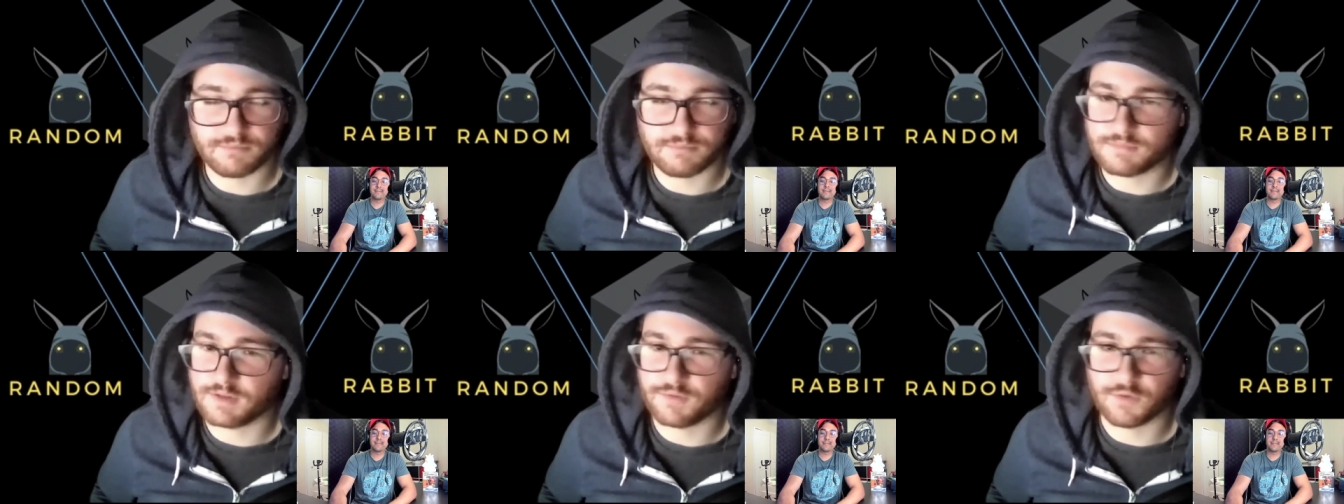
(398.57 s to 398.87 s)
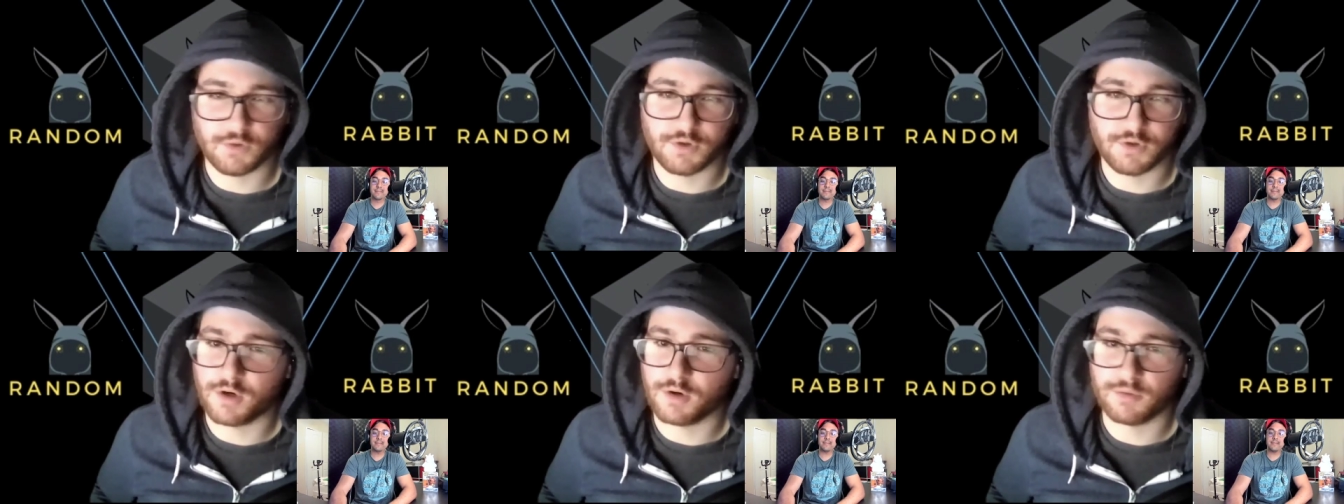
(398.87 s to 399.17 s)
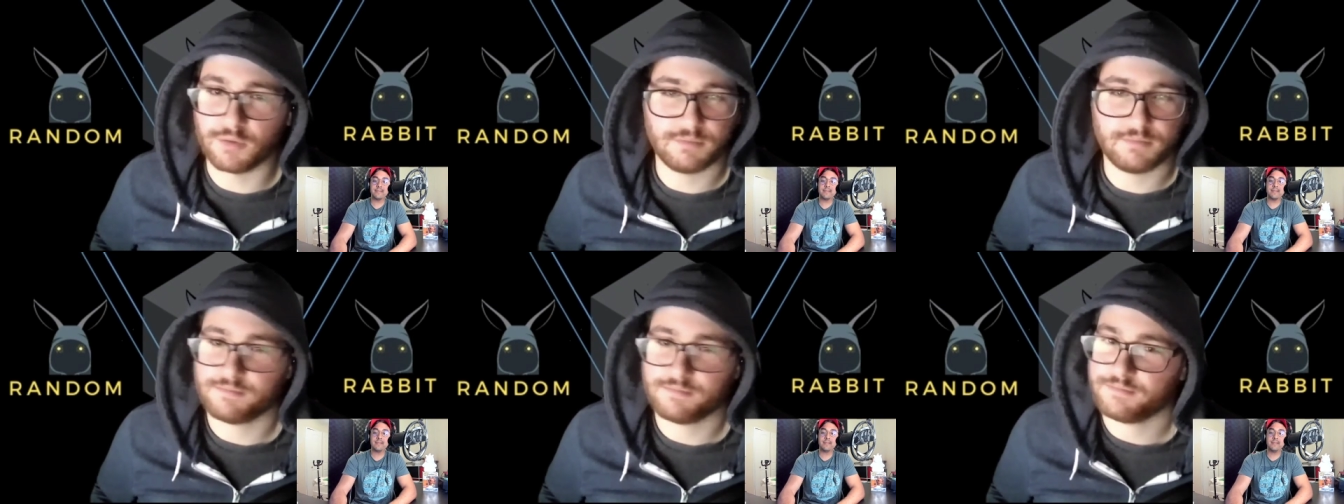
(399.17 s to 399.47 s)
If you
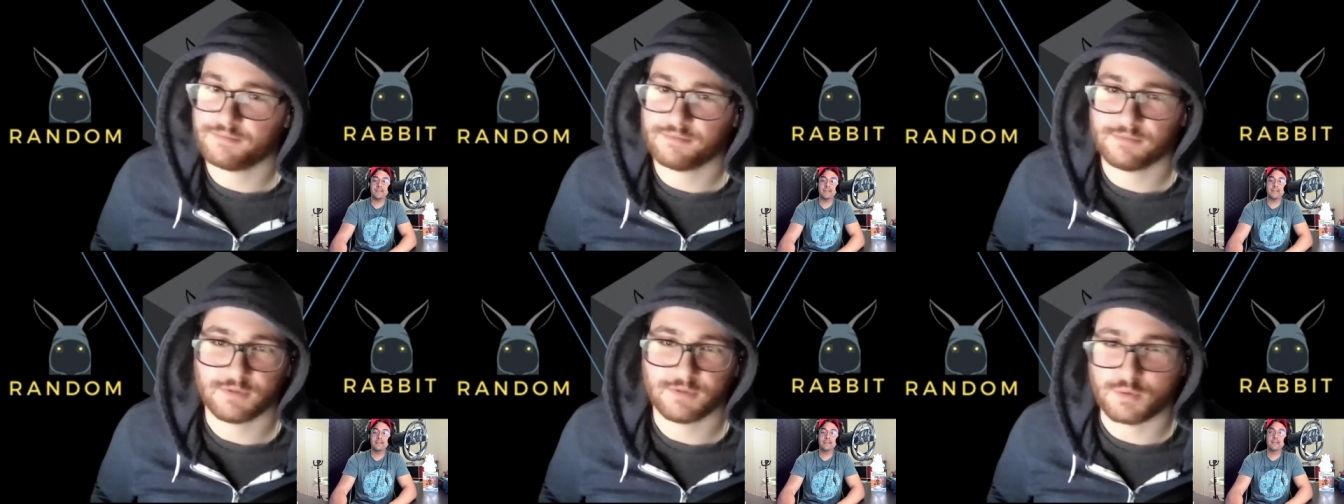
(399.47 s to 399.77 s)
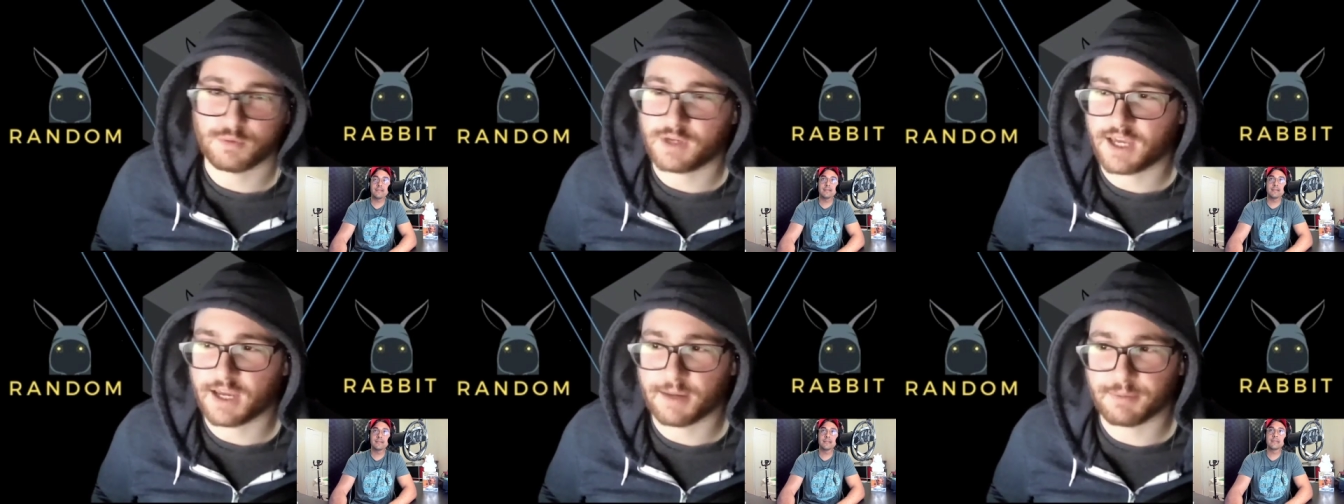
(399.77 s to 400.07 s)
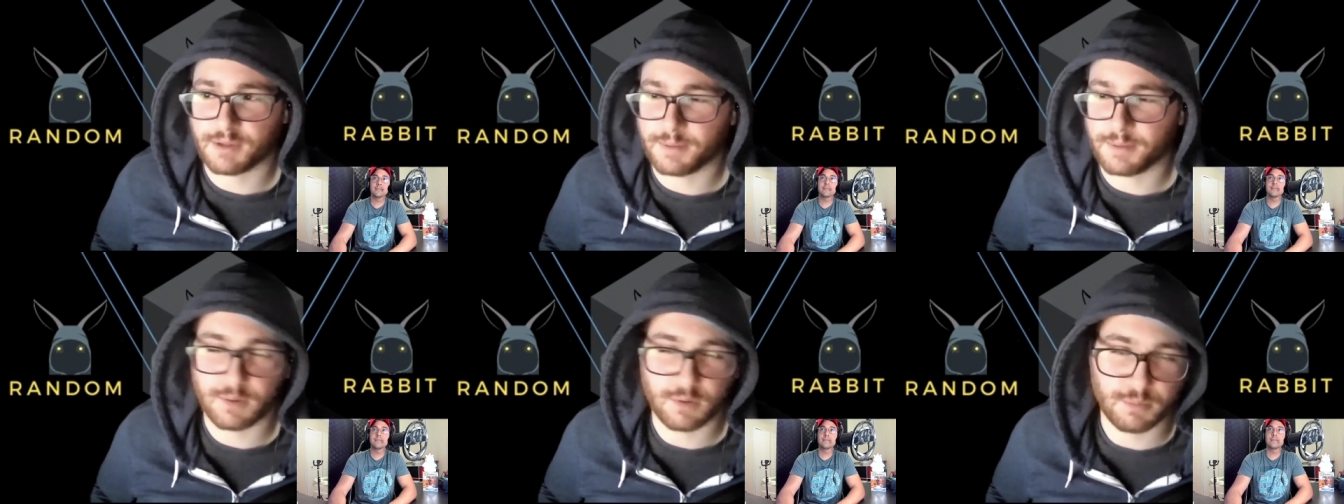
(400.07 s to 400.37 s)
don't, you
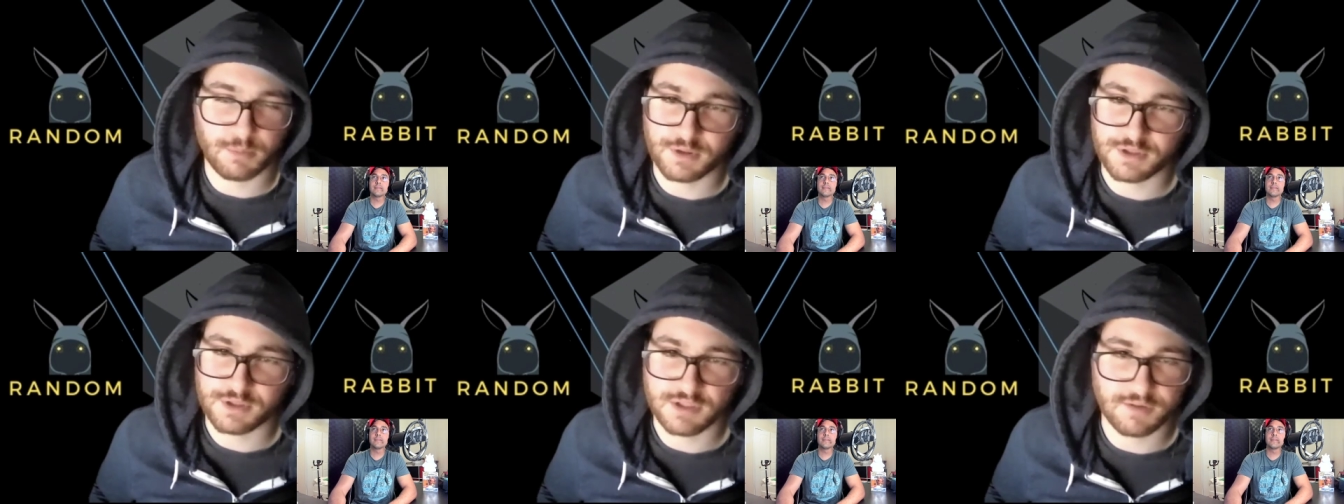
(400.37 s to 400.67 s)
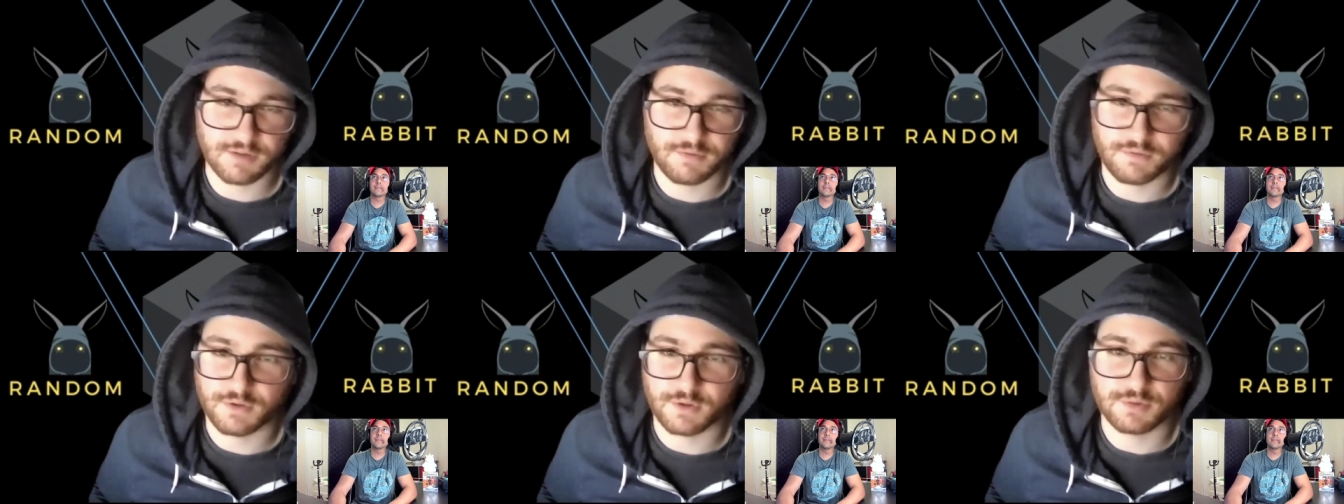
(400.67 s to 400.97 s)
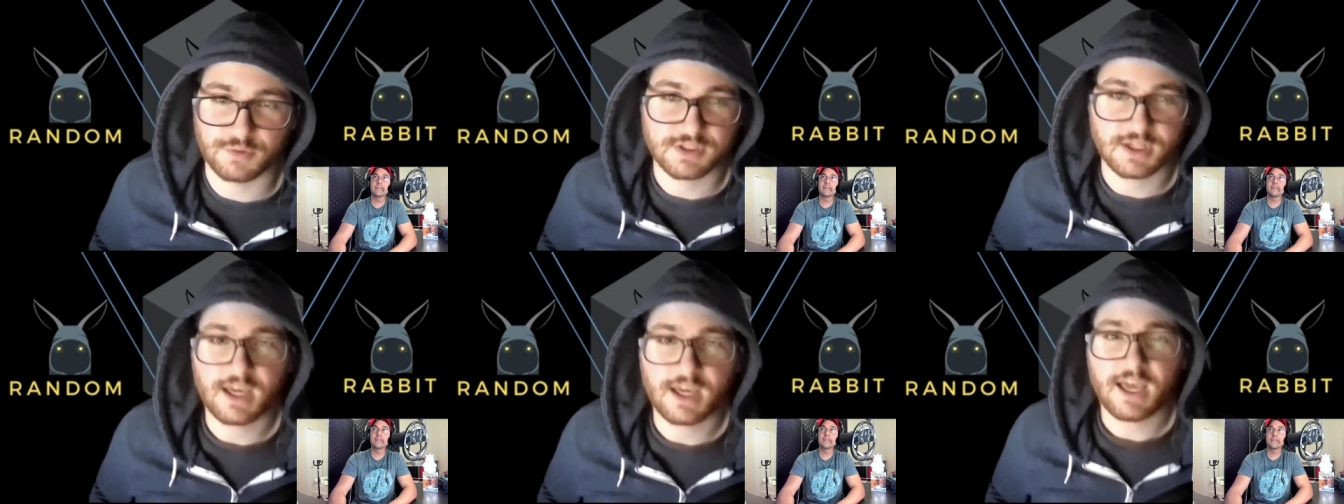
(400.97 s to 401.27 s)
can't blame anyone but yourself if you
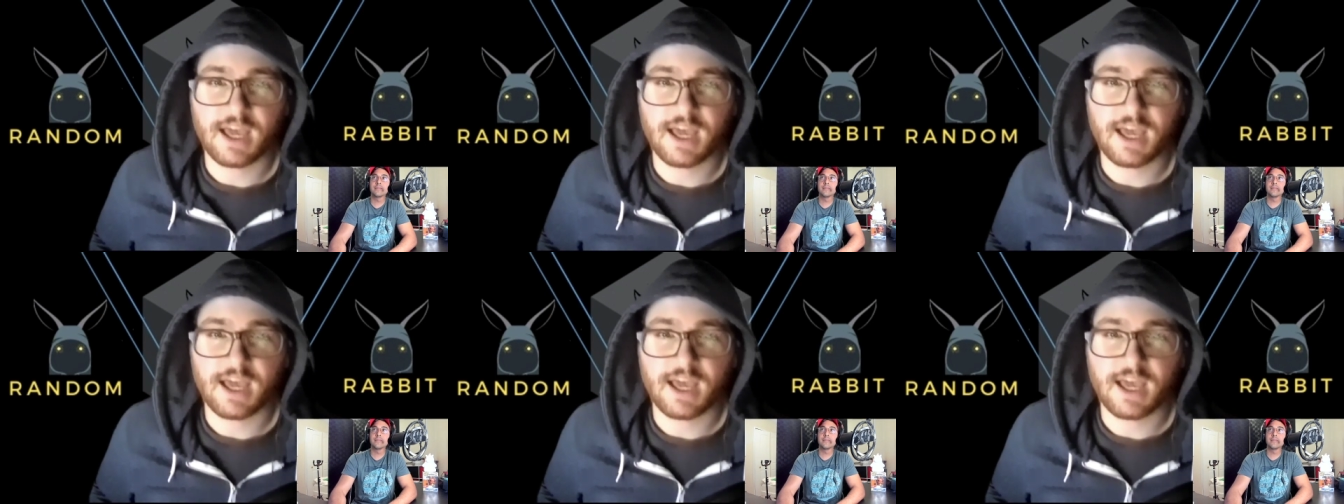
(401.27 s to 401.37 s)
lose.